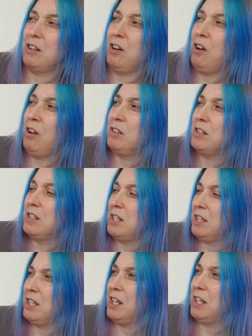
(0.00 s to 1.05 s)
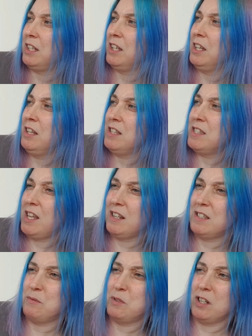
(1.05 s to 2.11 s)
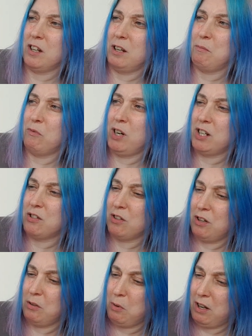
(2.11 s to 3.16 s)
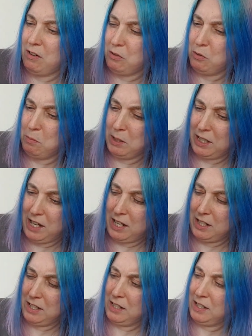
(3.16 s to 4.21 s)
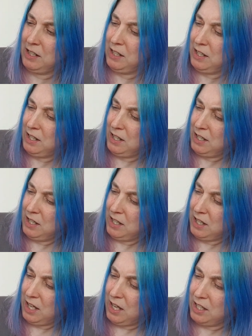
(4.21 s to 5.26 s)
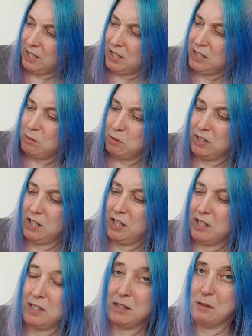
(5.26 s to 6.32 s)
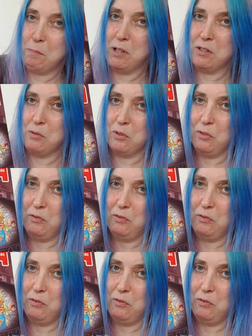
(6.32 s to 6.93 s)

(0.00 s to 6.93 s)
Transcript: a holiday thing. Sands of Time, retro, where it all began. And this one is Puzzle the